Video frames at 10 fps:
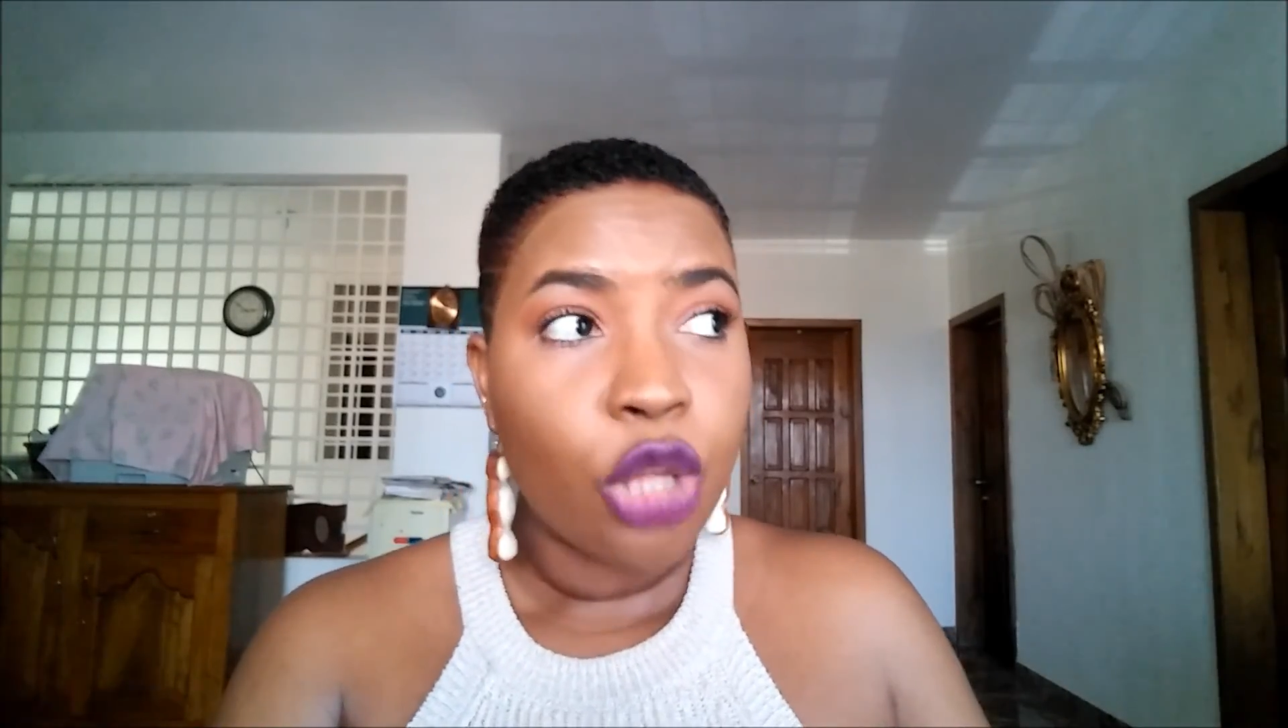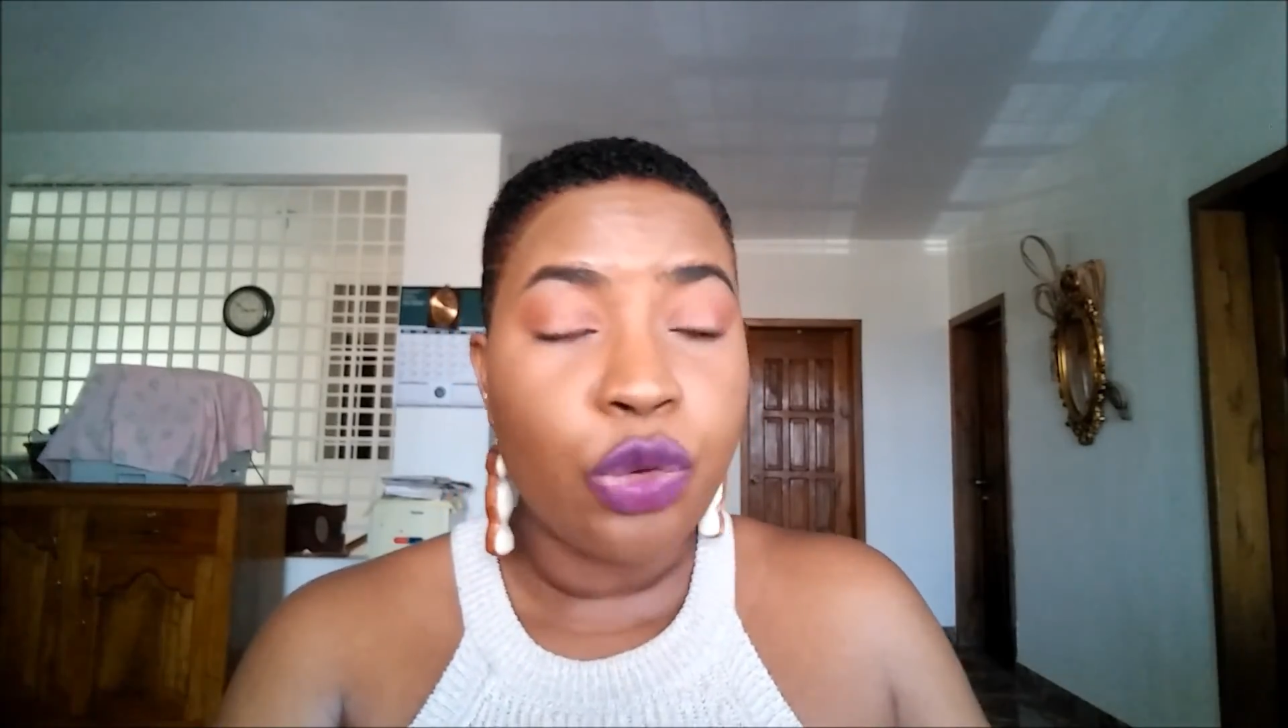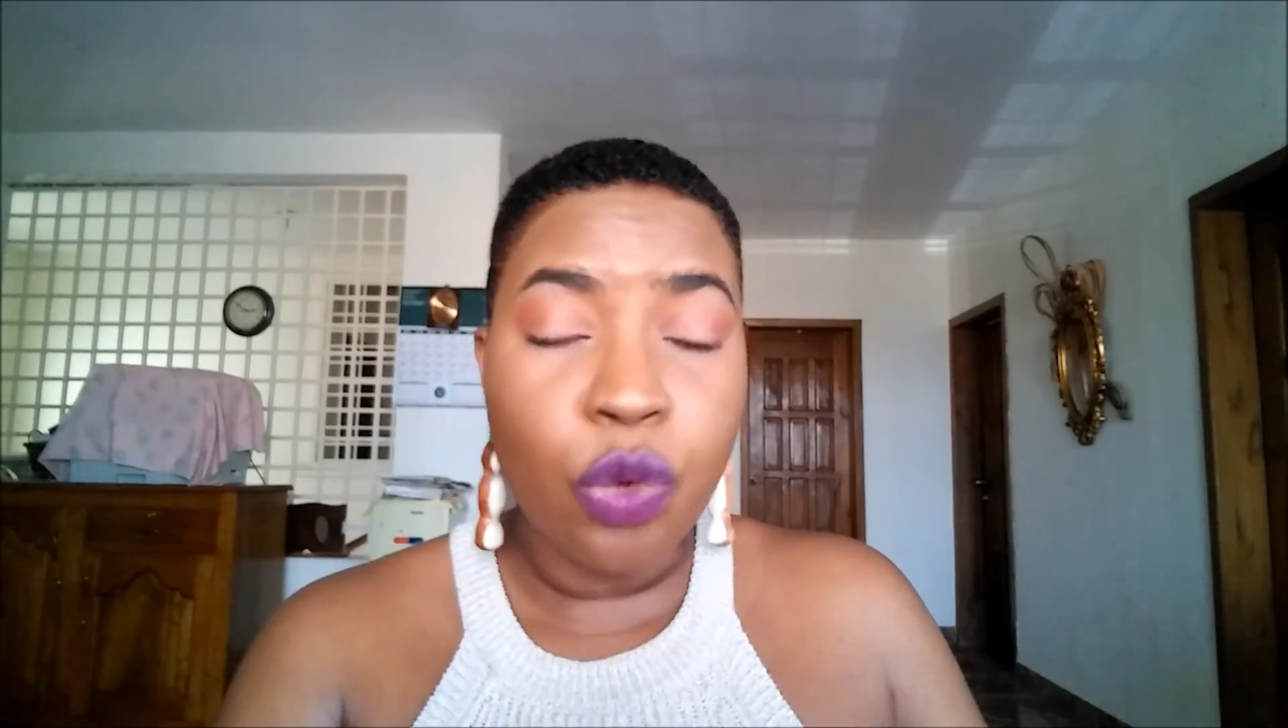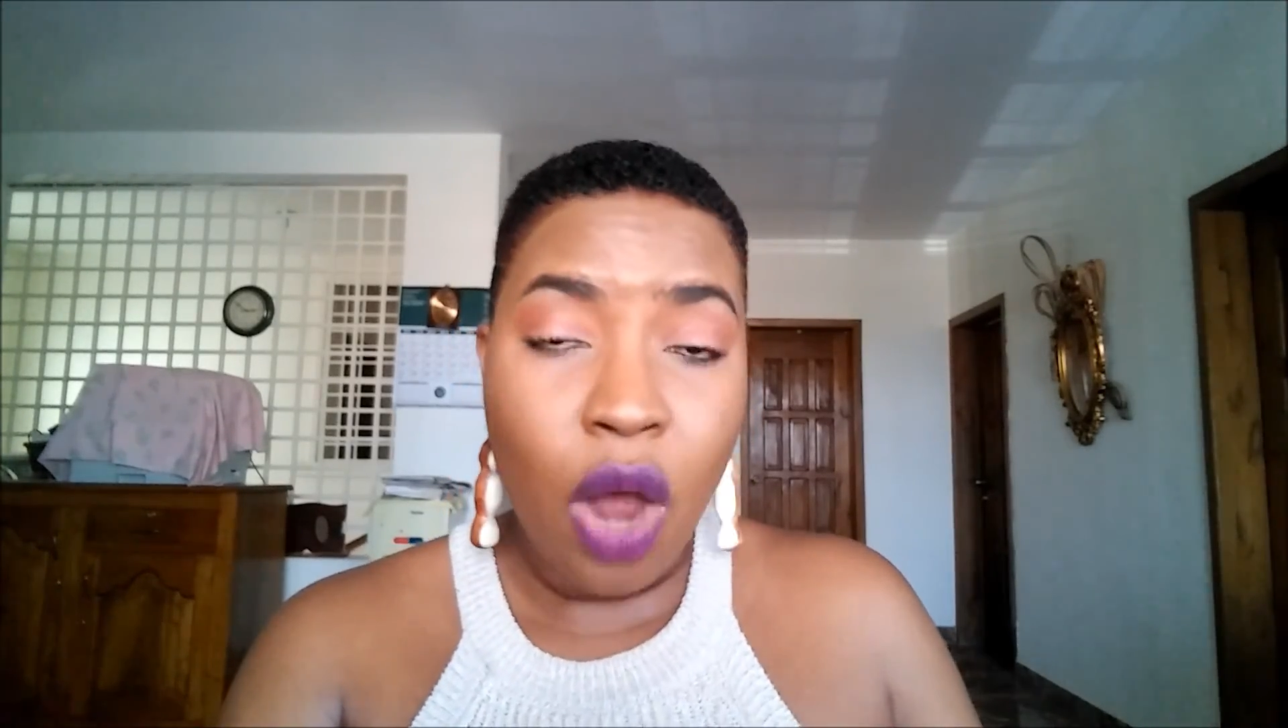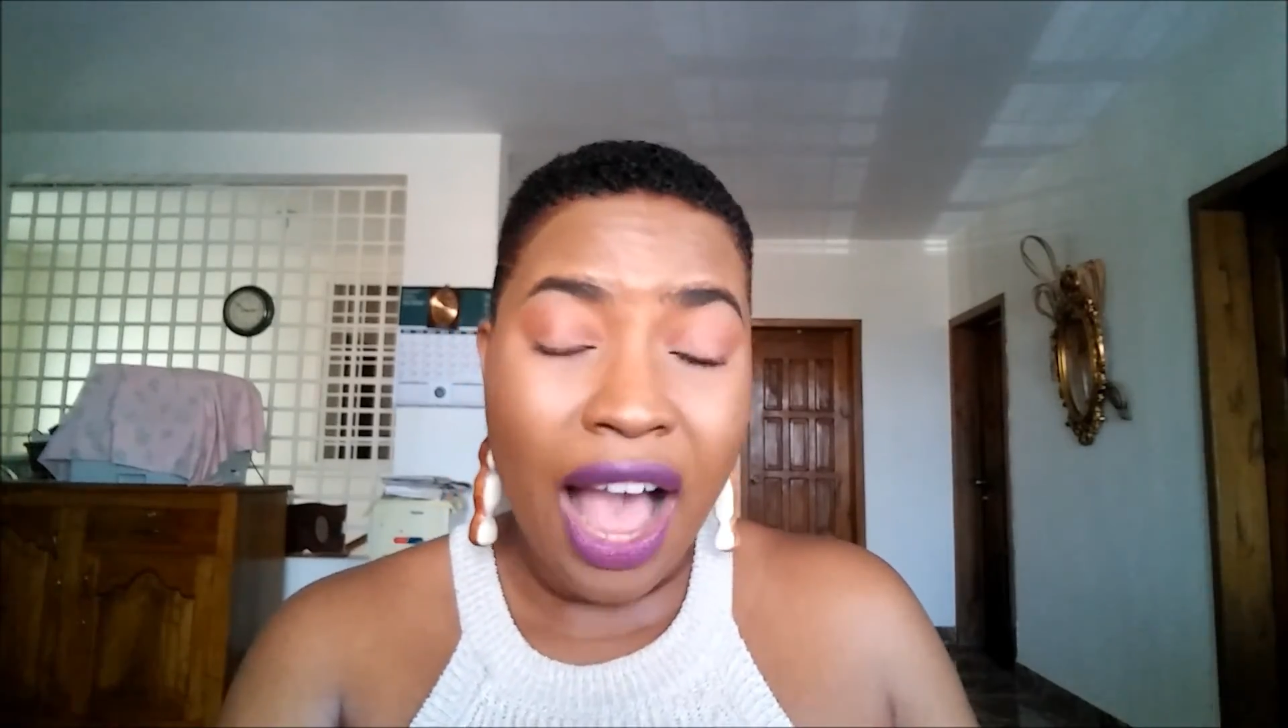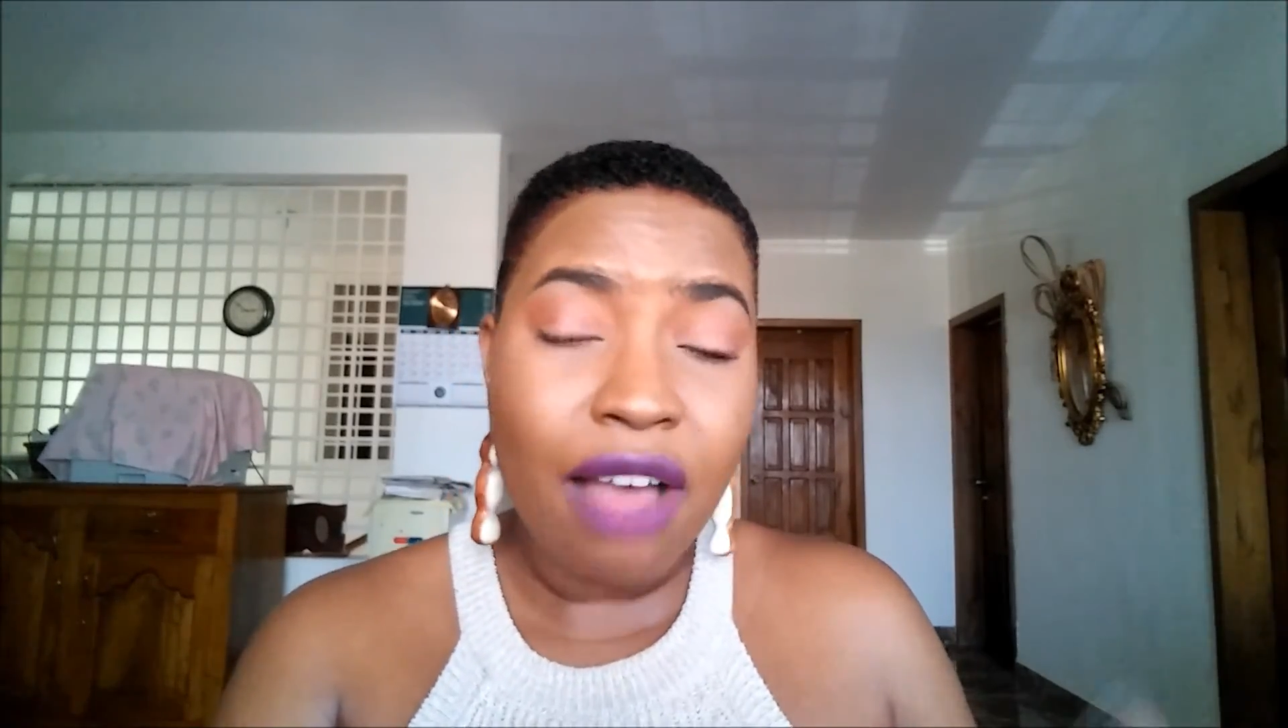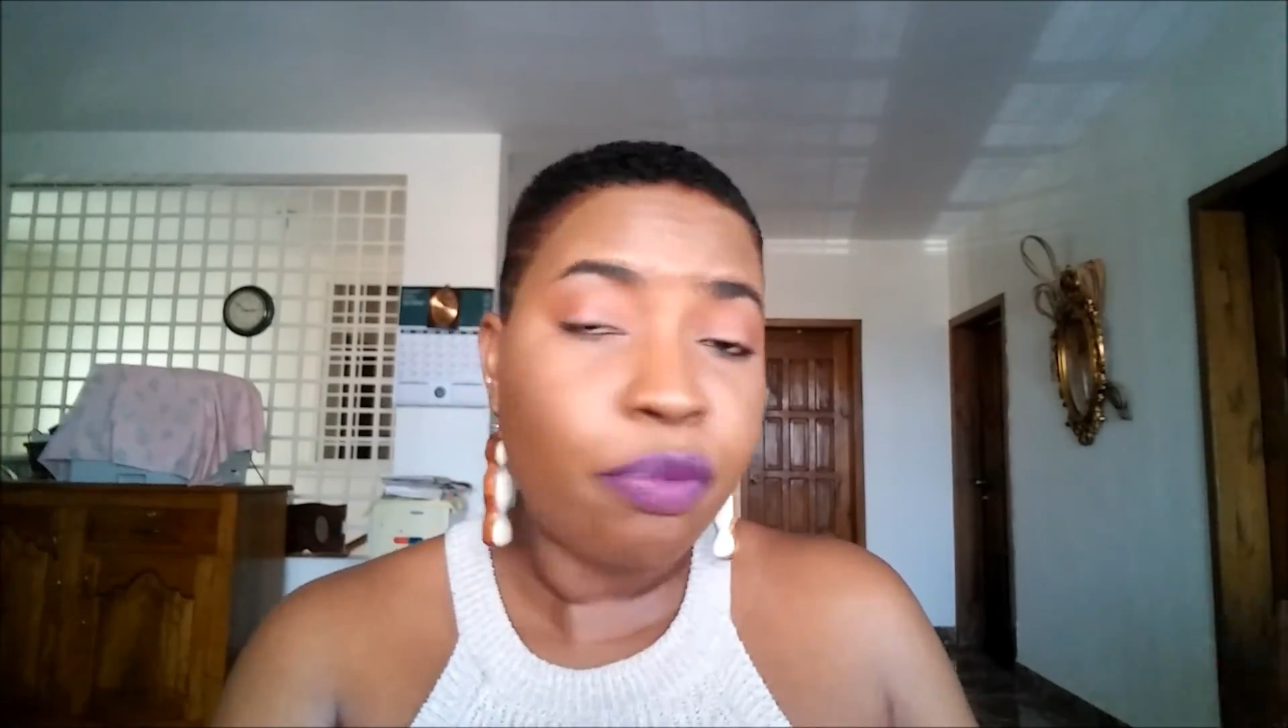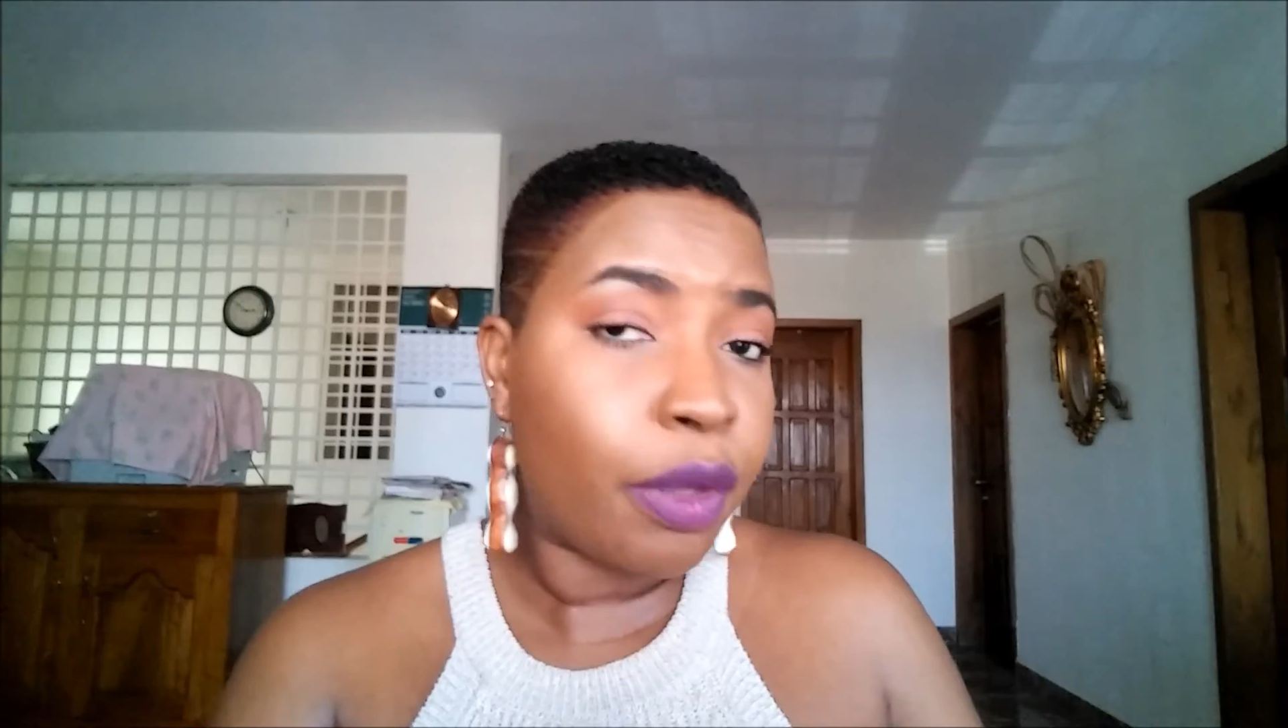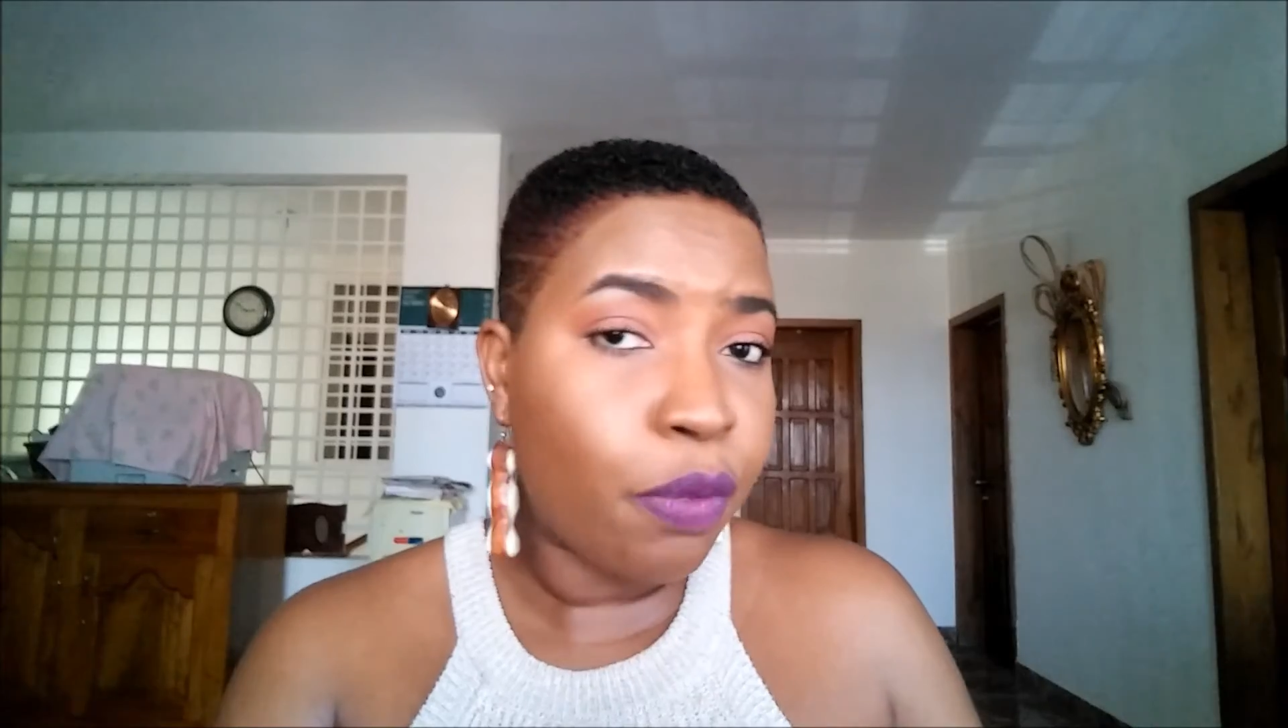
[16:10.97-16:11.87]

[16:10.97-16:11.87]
you have